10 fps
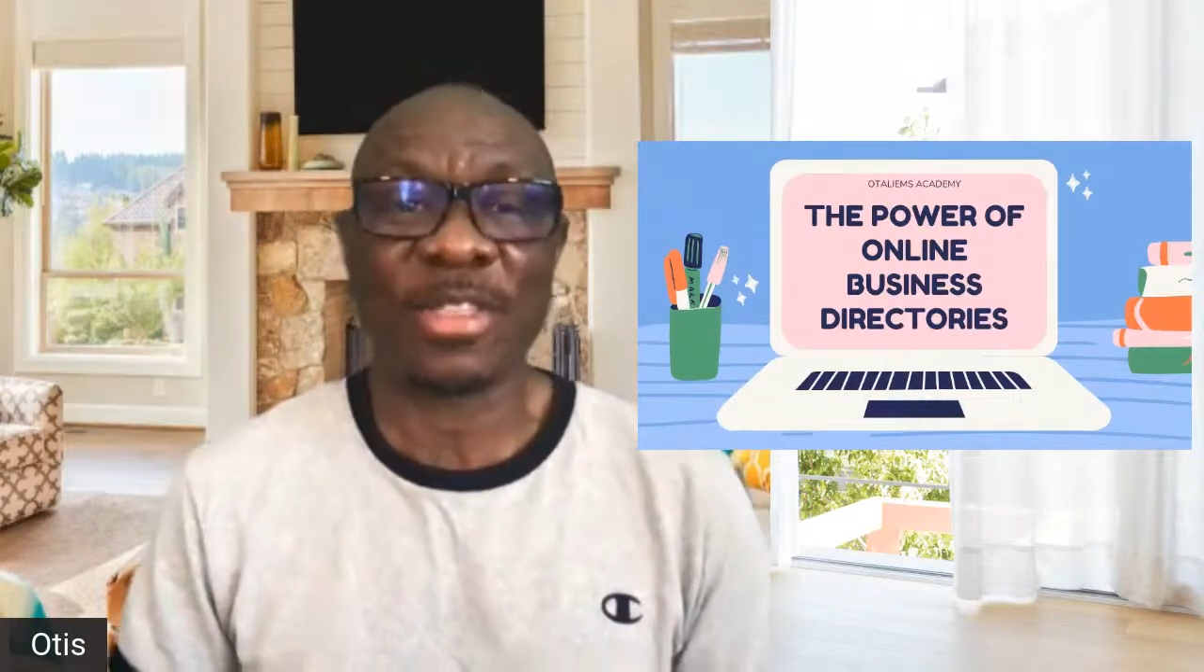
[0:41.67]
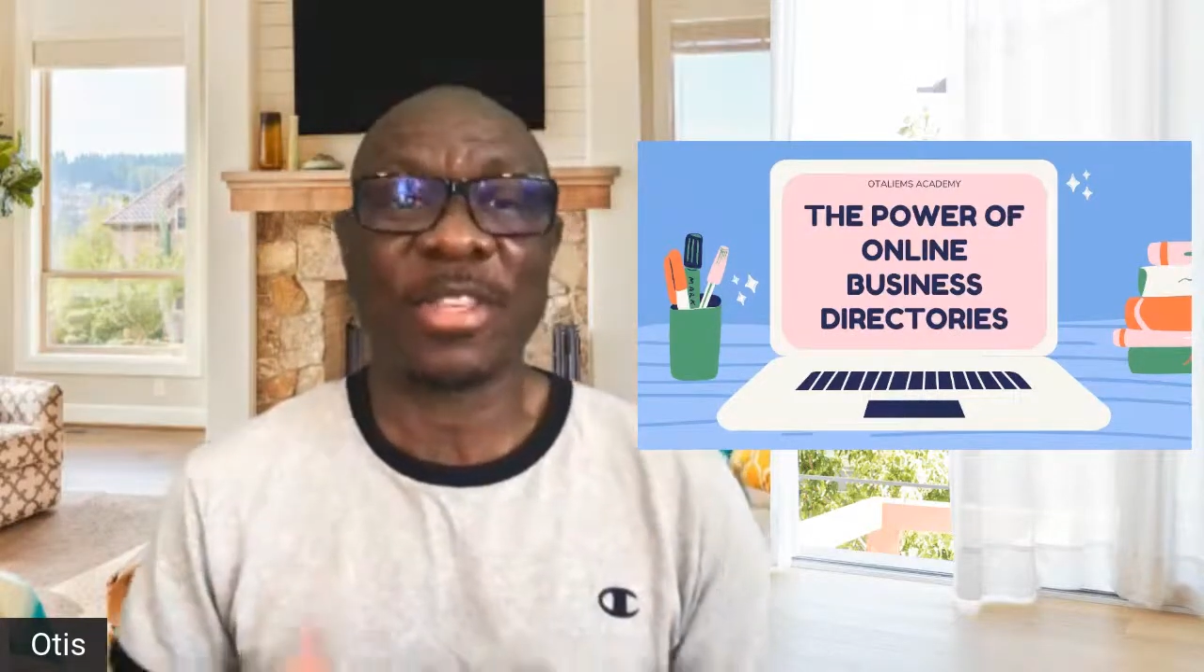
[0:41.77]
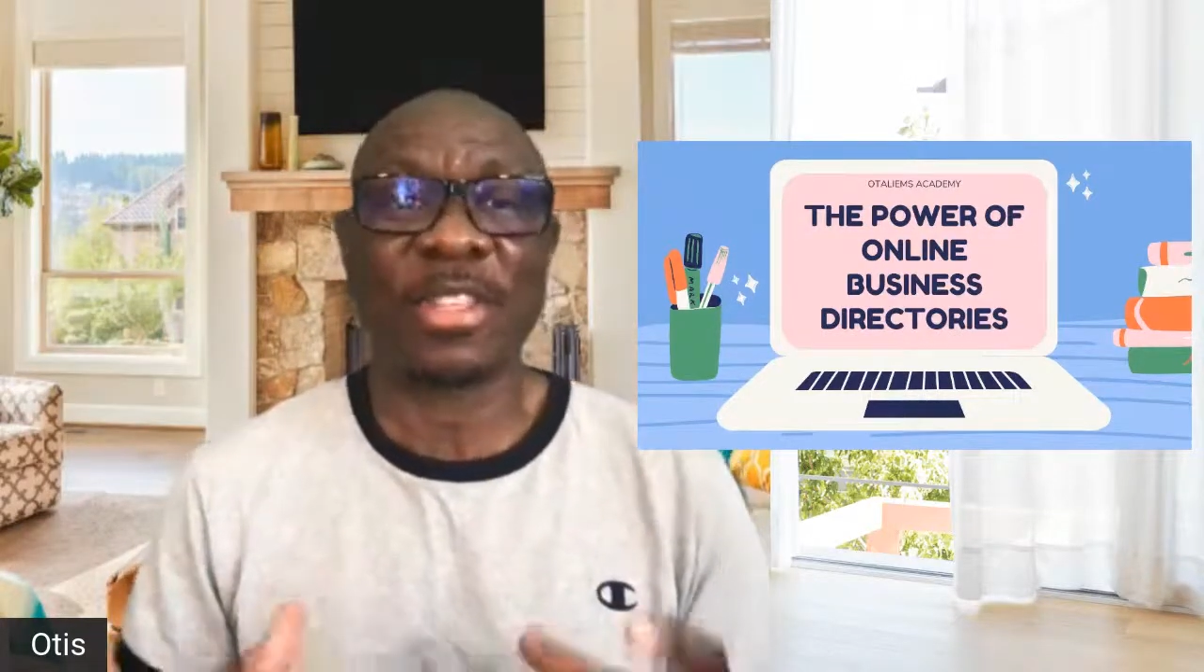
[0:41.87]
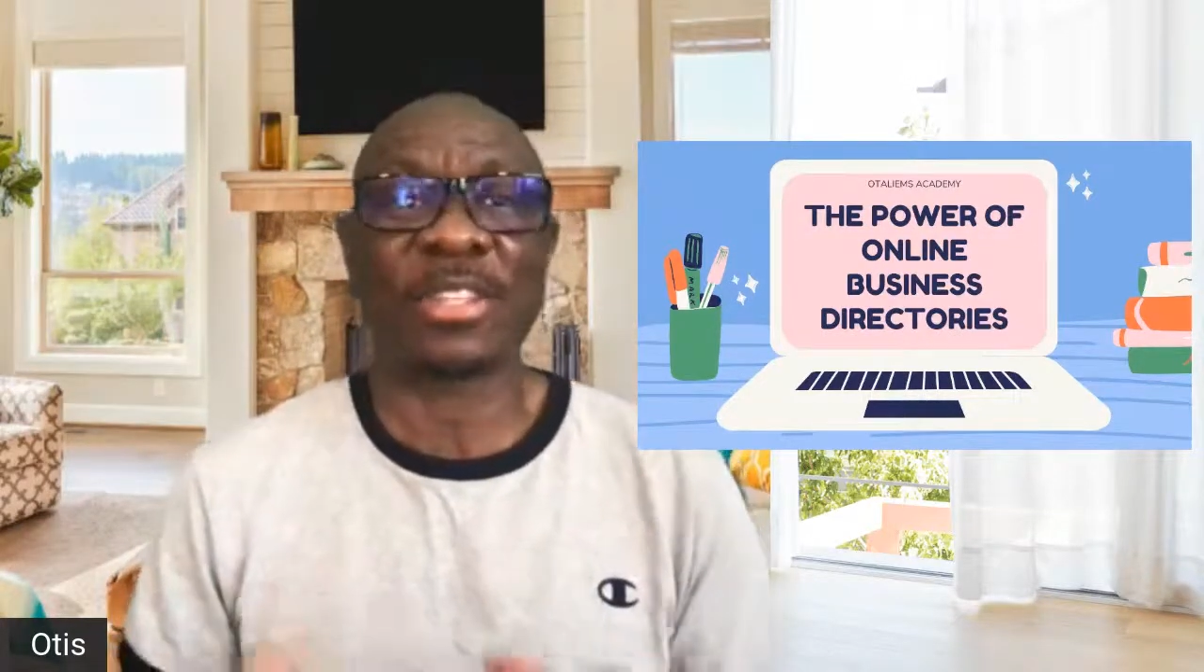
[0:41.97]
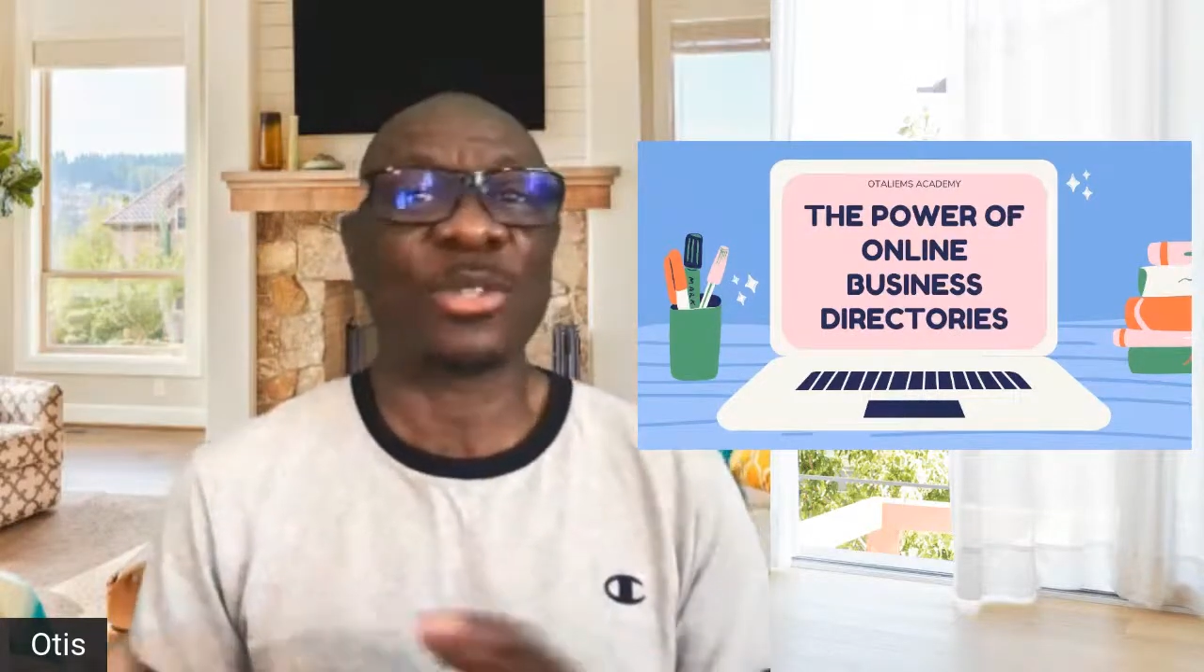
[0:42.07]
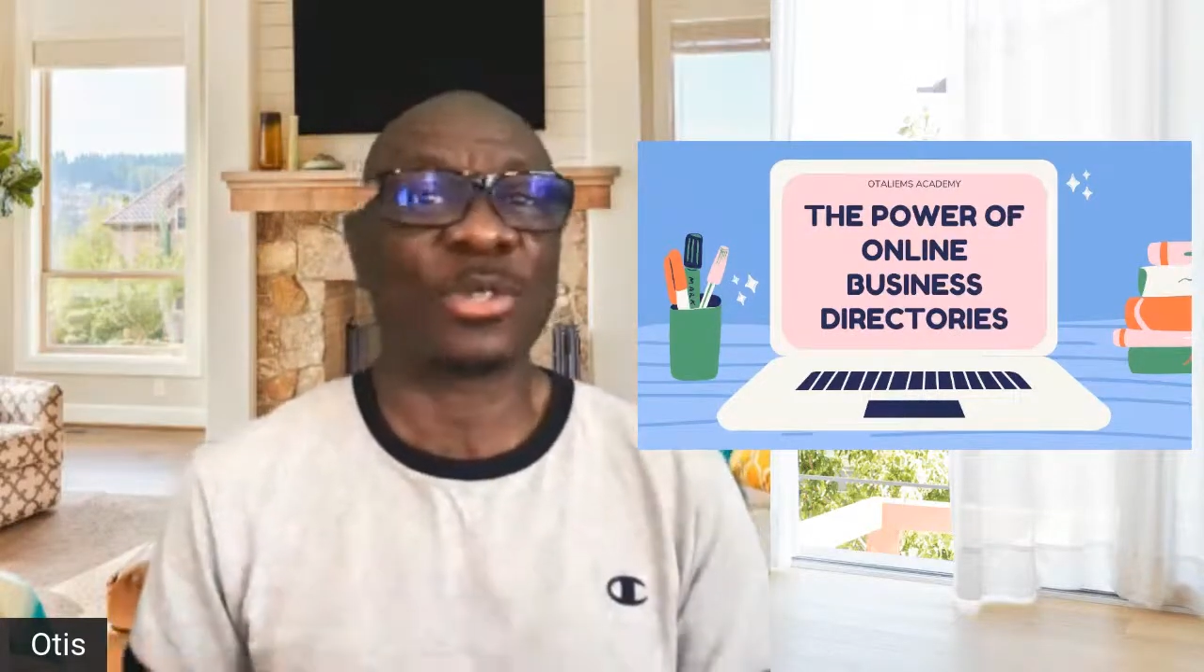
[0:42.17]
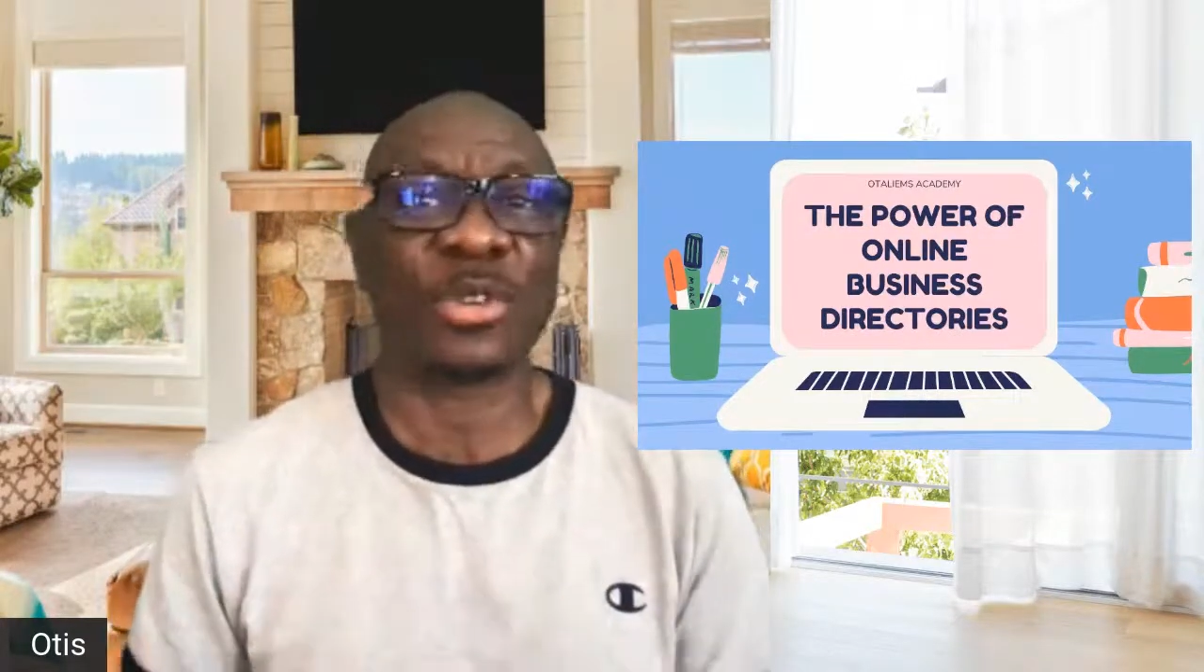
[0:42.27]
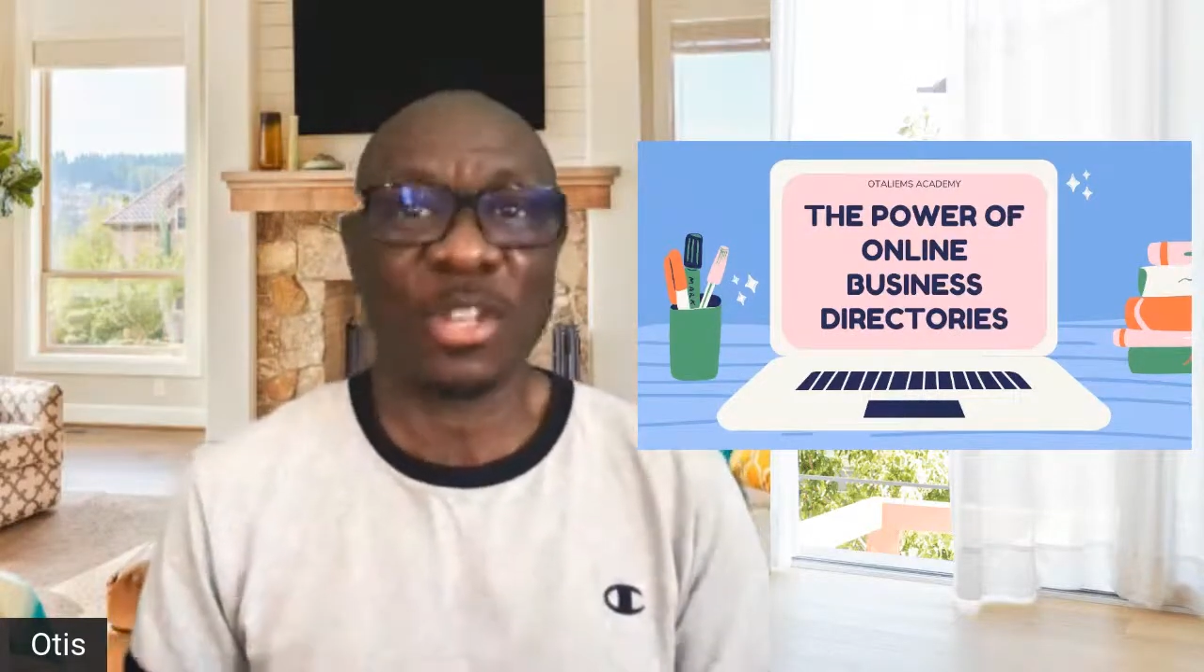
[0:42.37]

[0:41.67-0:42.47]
the necessary